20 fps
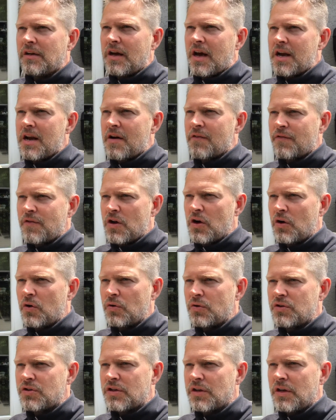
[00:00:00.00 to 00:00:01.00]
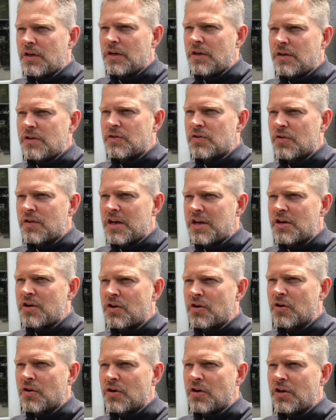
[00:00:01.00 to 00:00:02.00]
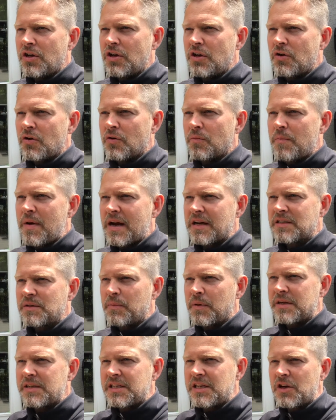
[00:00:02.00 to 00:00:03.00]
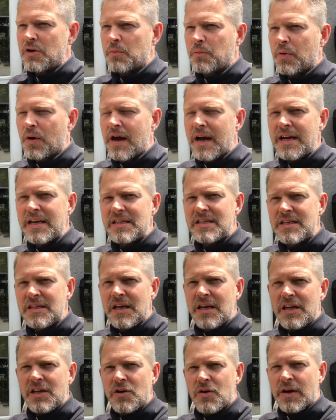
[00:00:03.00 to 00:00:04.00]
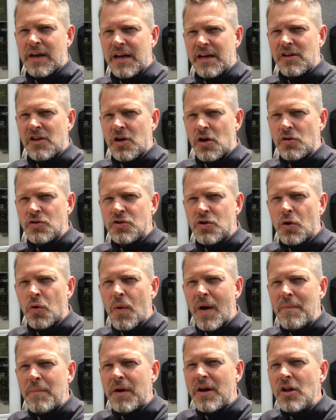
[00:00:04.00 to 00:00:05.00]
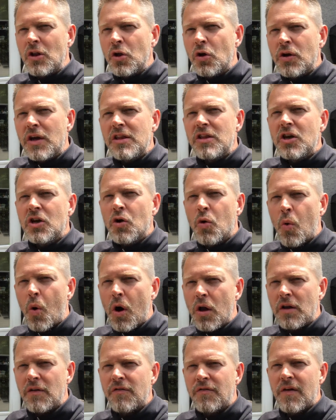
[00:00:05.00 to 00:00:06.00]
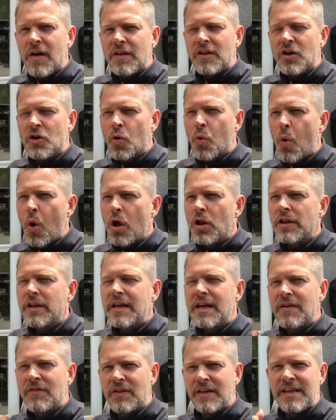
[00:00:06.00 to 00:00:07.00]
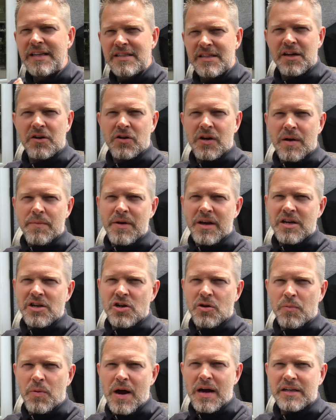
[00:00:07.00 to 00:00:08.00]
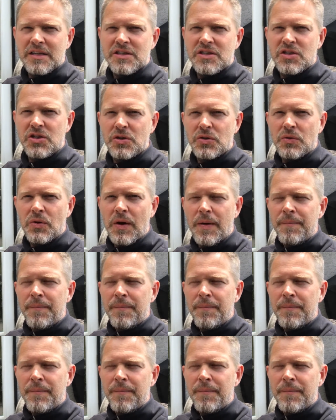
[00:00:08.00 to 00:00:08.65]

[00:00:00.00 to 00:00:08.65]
enough no's so that you're maximizing your price, you're getting the no's go away, but look at the quality of leads that are coming into your practice too,